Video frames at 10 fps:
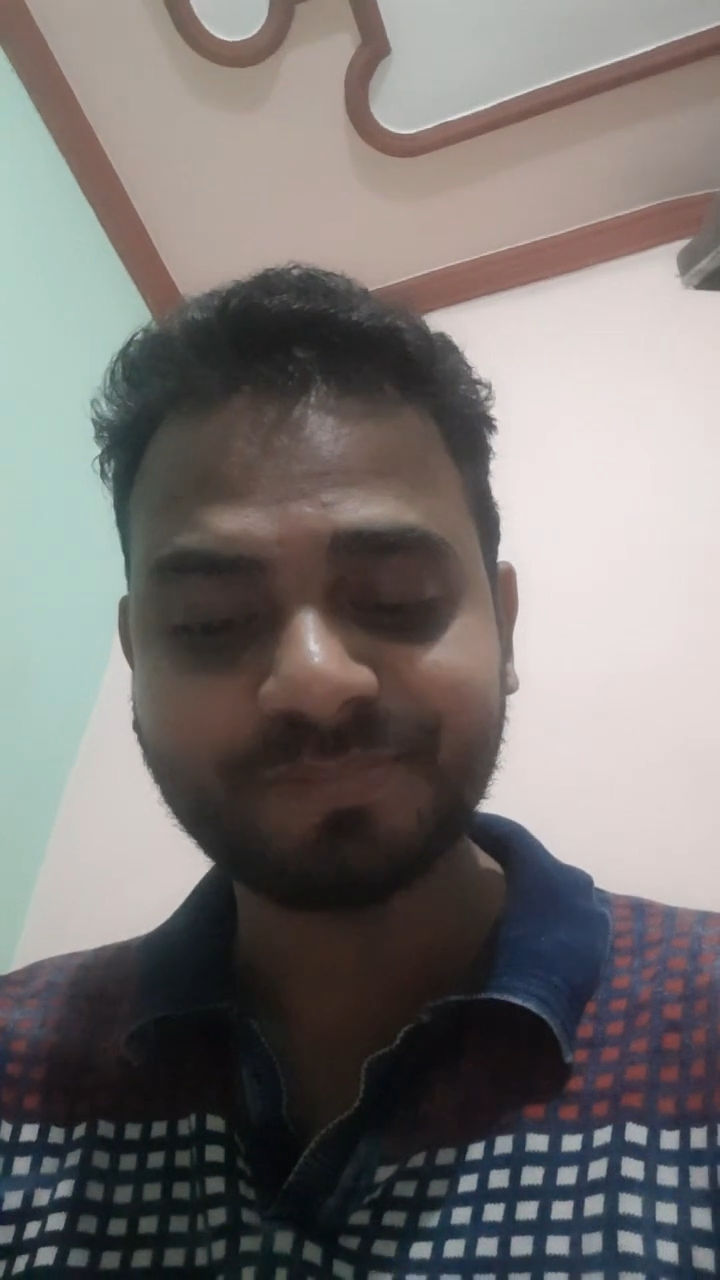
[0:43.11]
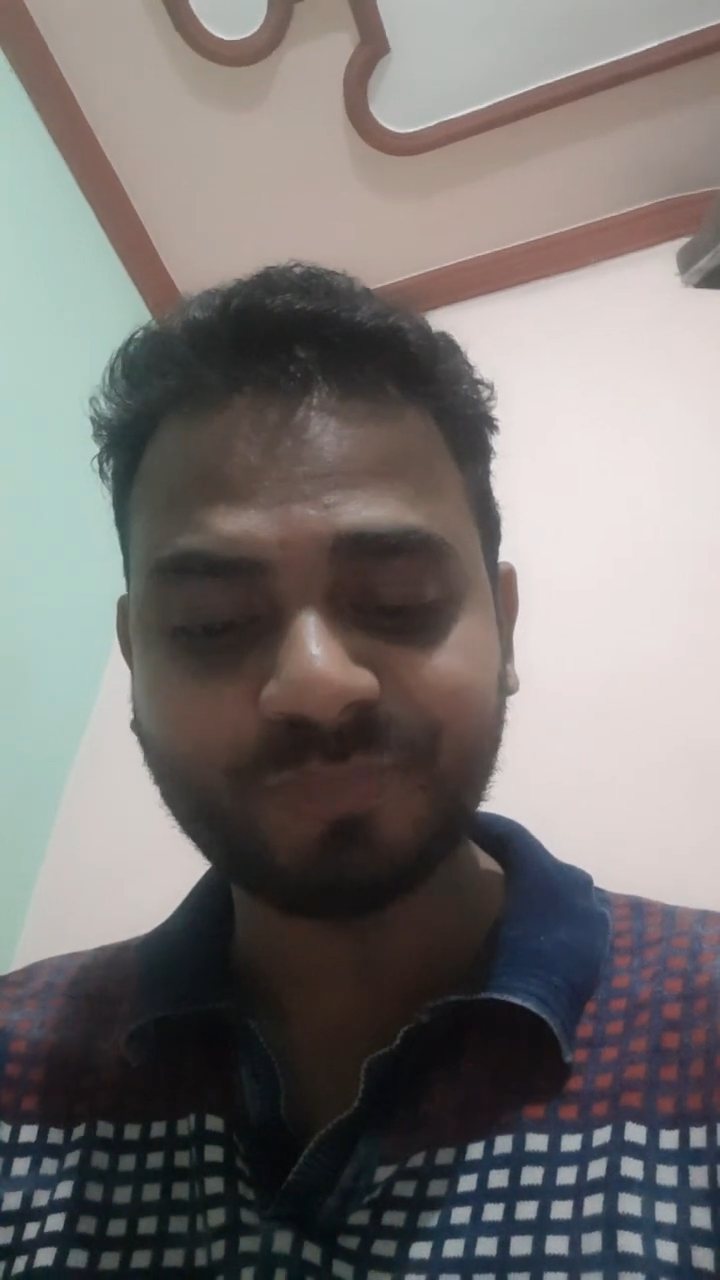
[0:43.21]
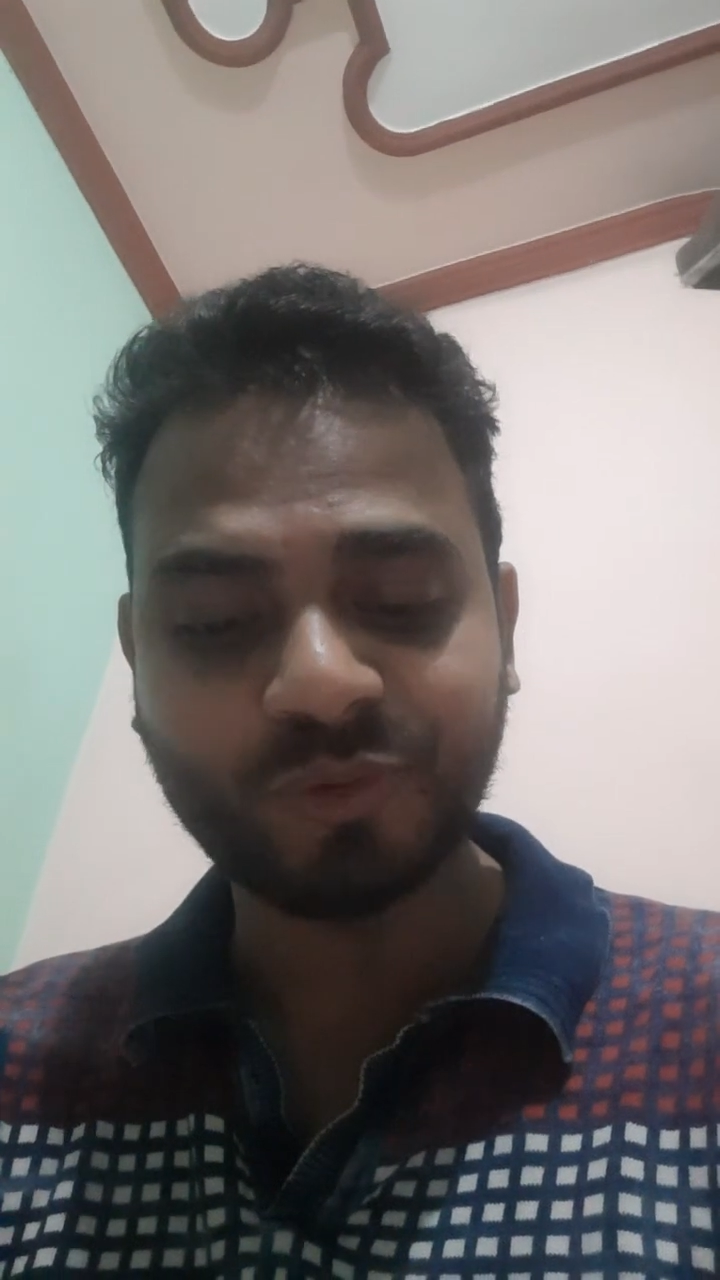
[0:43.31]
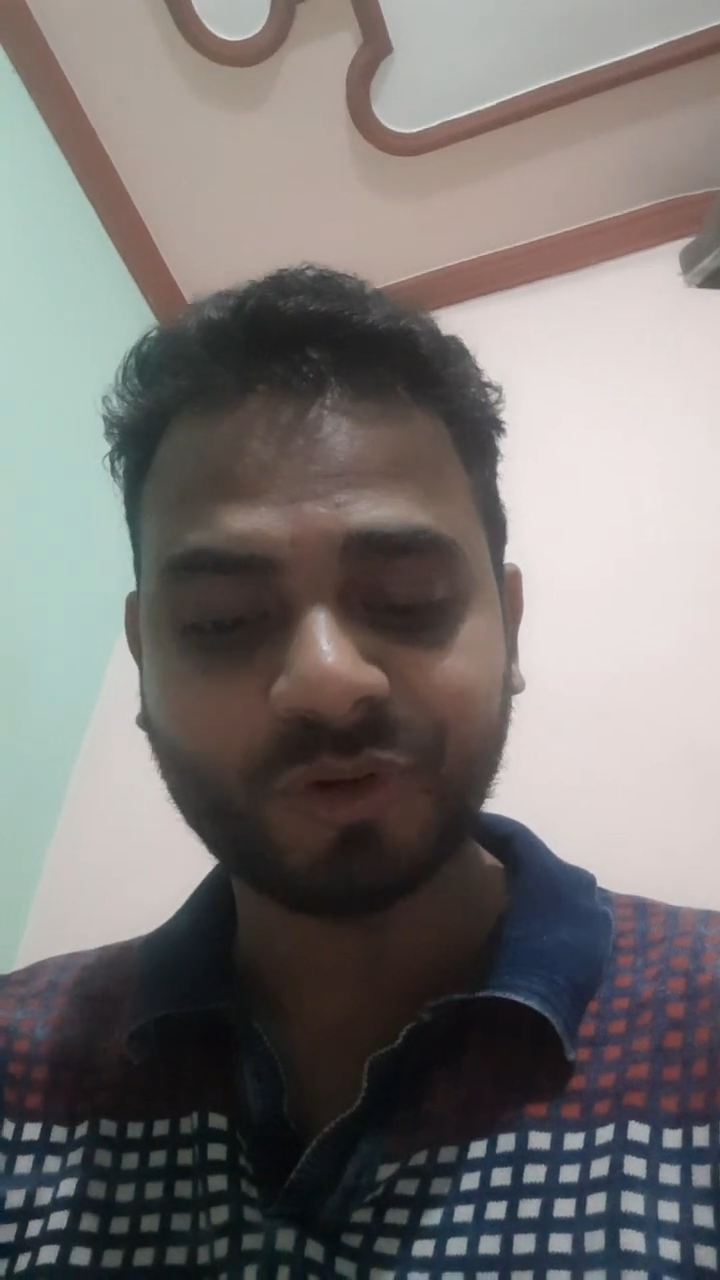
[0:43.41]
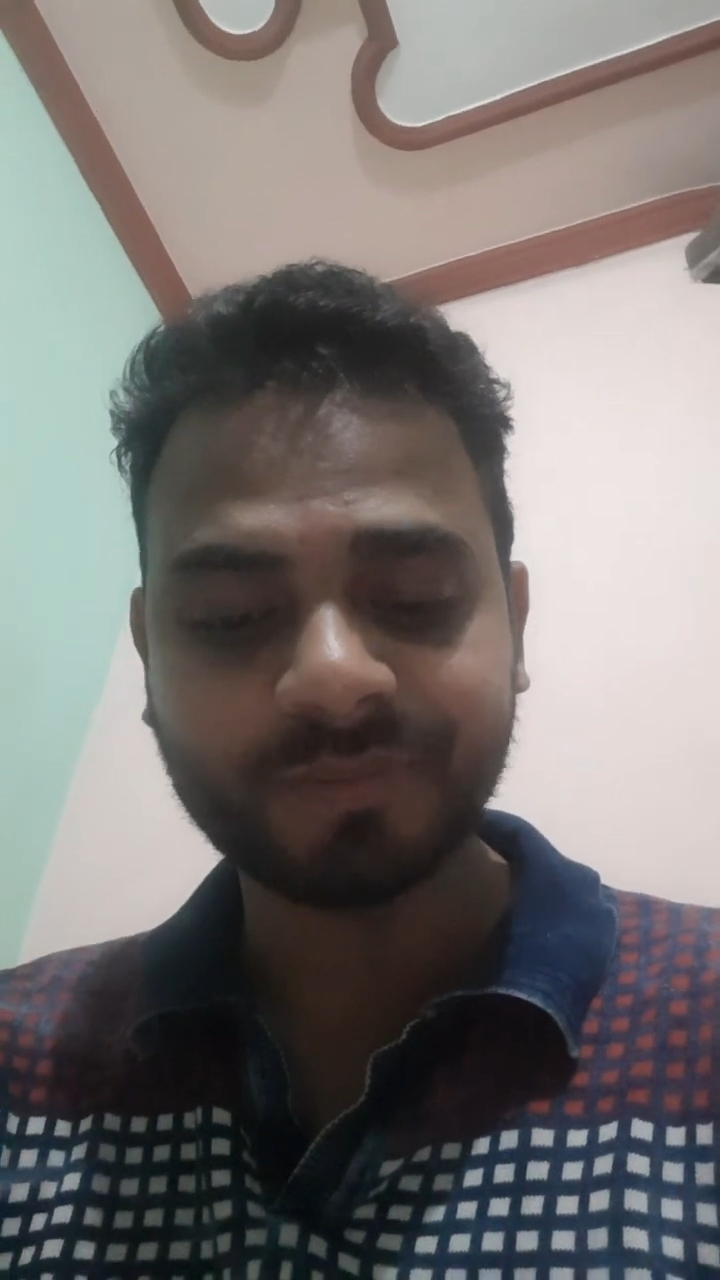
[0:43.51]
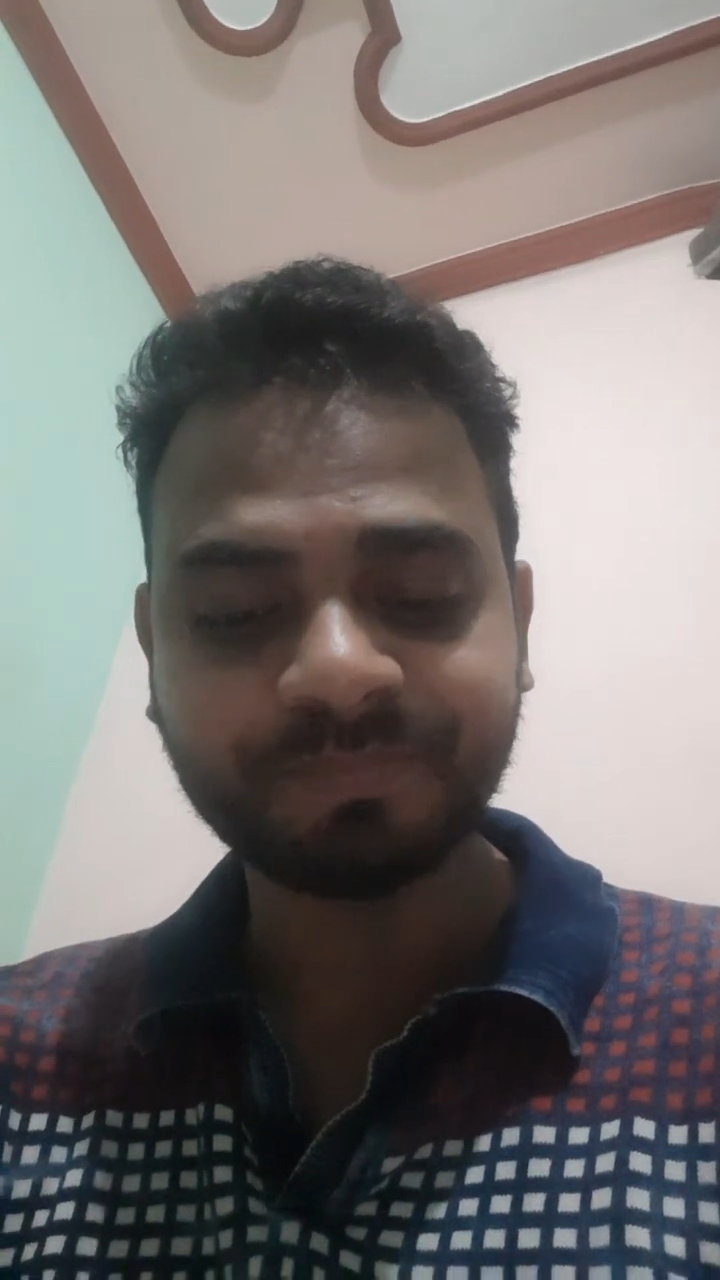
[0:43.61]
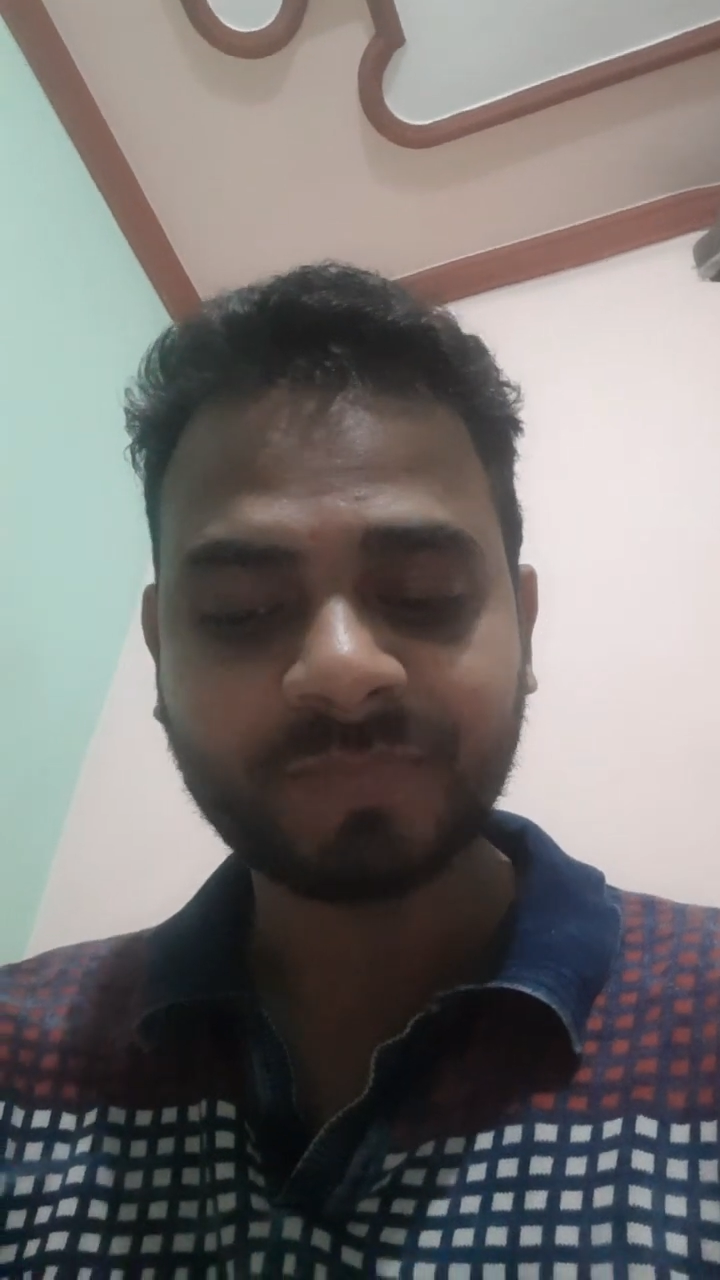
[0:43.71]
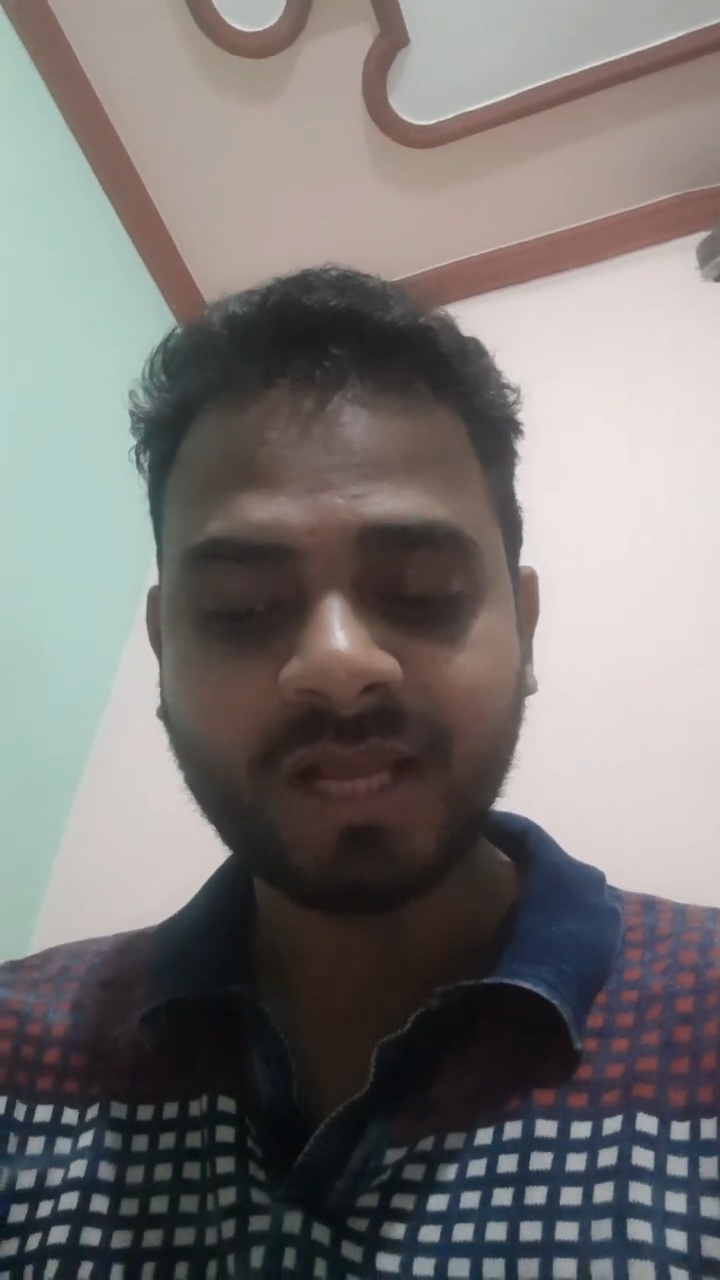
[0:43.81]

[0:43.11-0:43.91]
book.